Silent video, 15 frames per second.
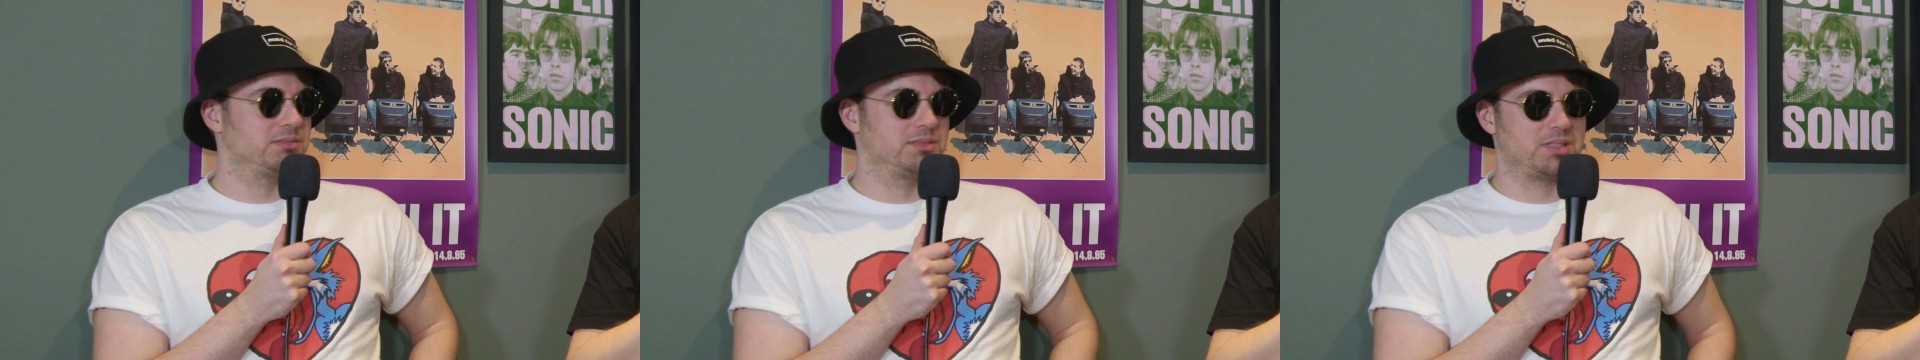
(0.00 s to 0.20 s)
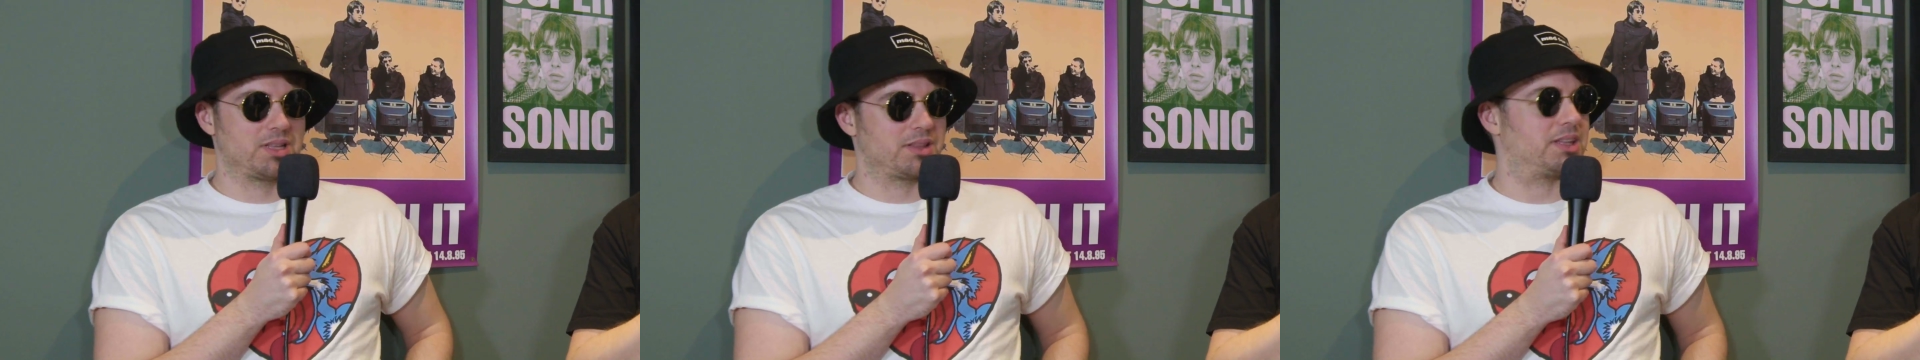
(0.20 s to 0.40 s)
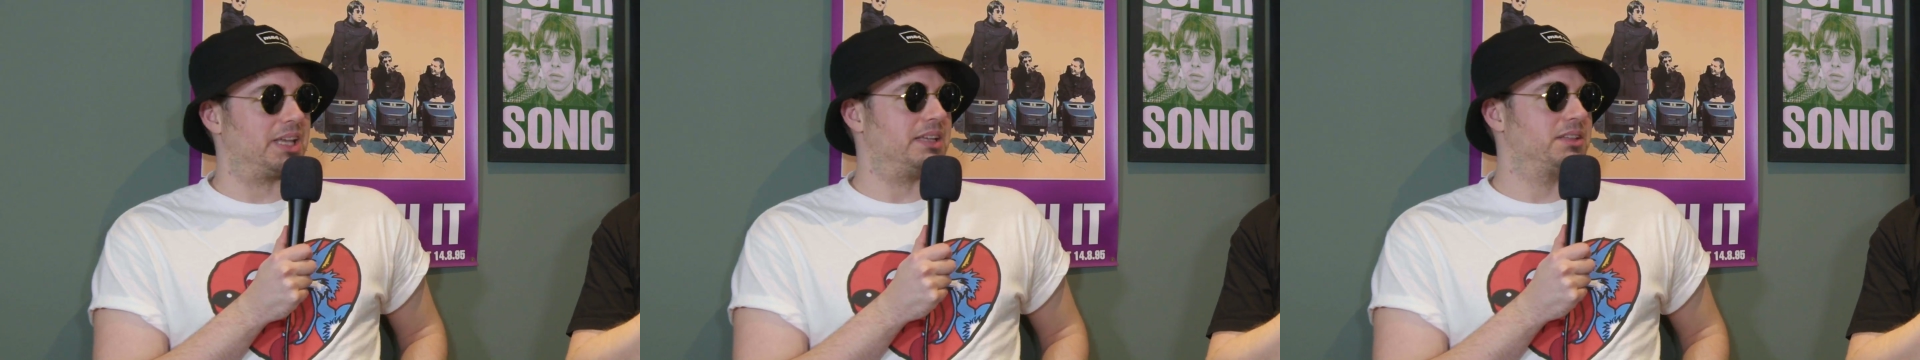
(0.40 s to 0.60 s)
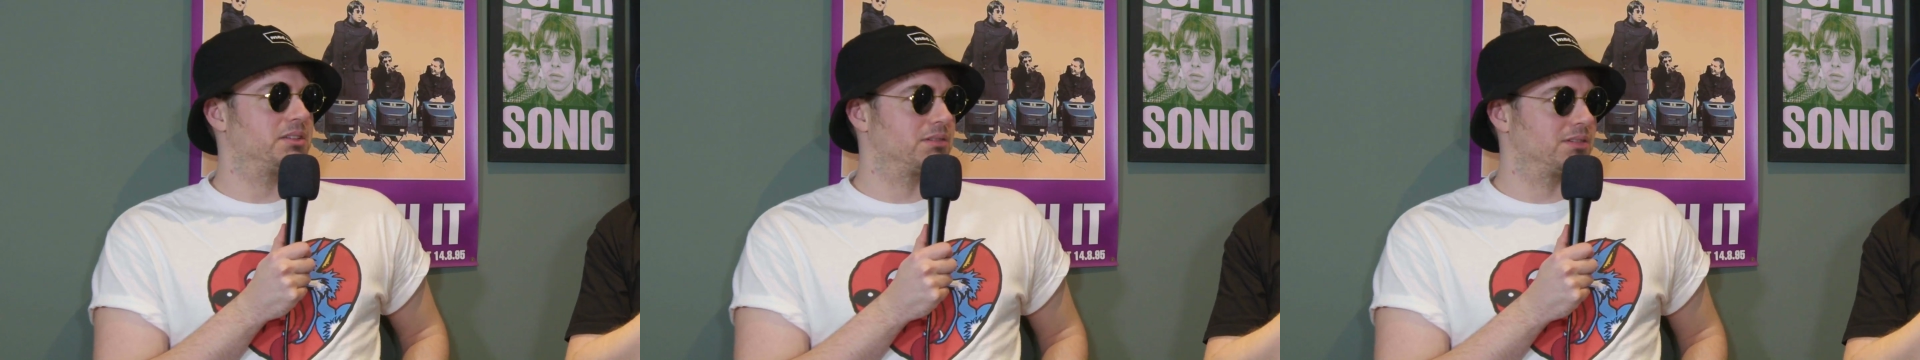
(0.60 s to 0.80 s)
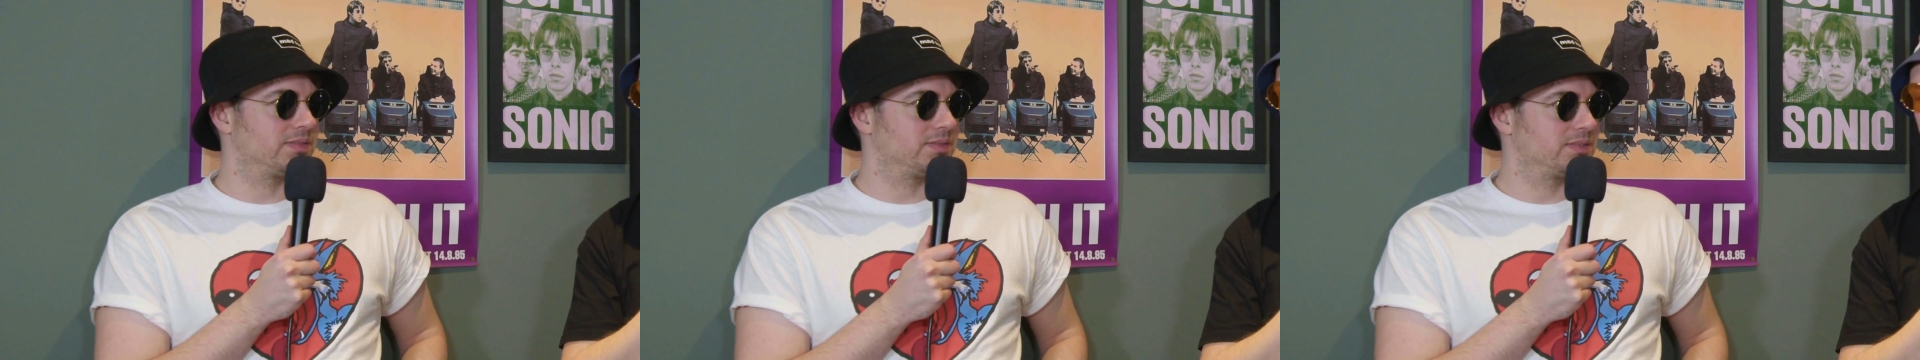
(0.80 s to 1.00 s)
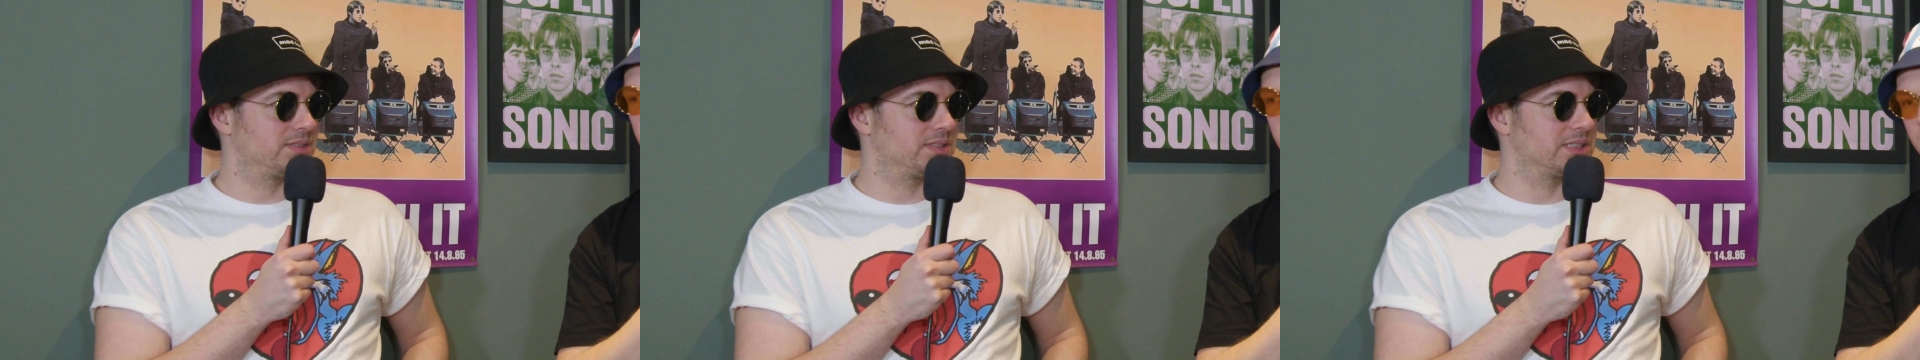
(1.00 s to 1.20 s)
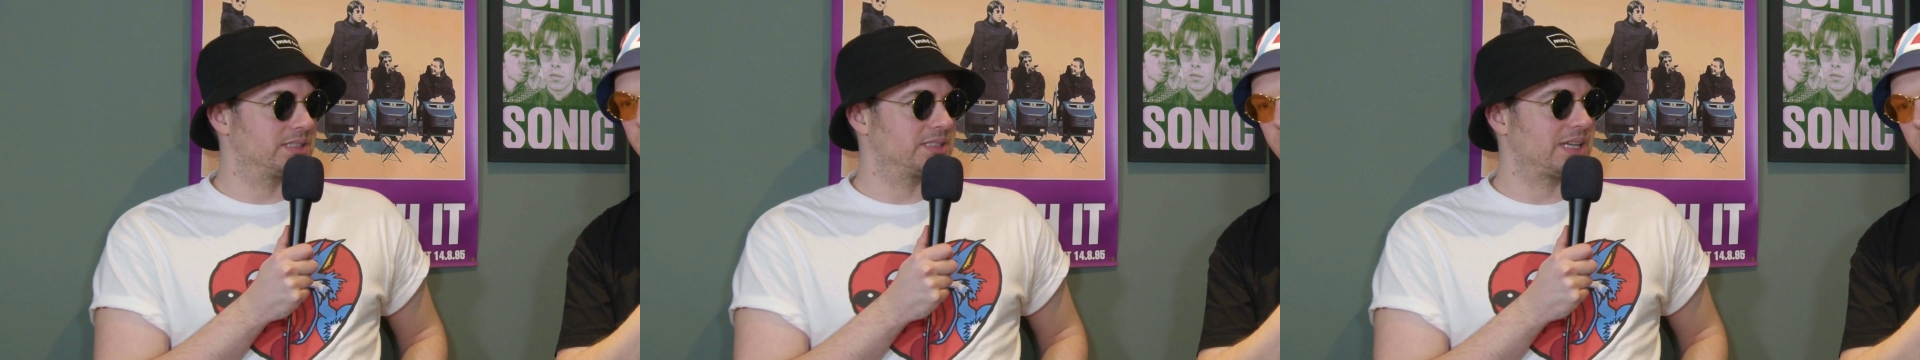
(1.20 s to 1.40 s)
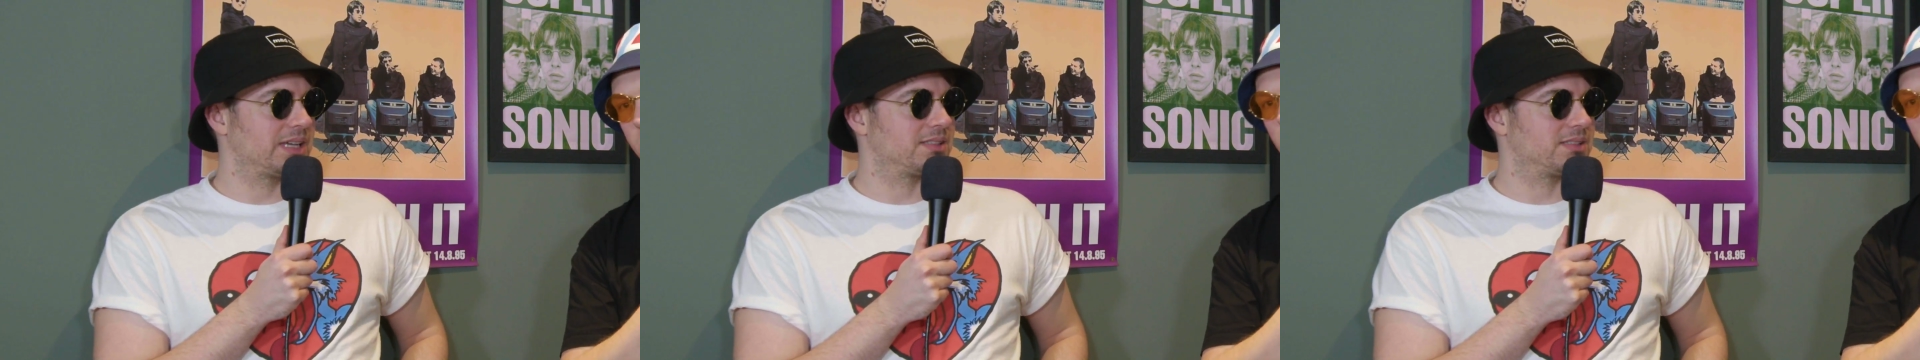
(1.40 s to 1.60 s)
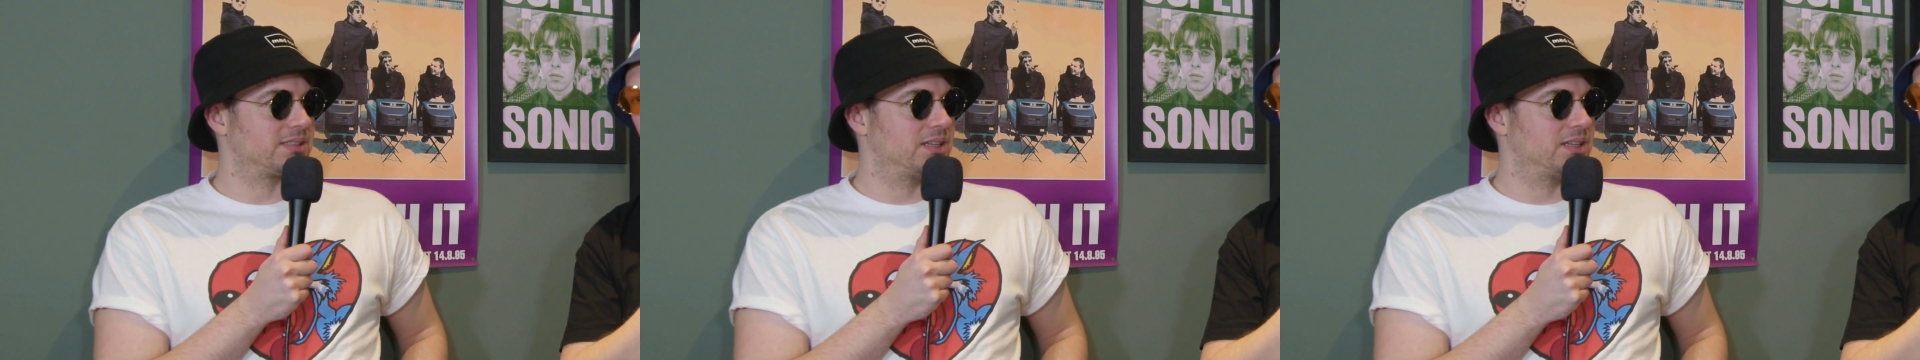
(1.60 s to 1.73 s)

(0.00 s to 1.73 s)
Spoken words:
data of success?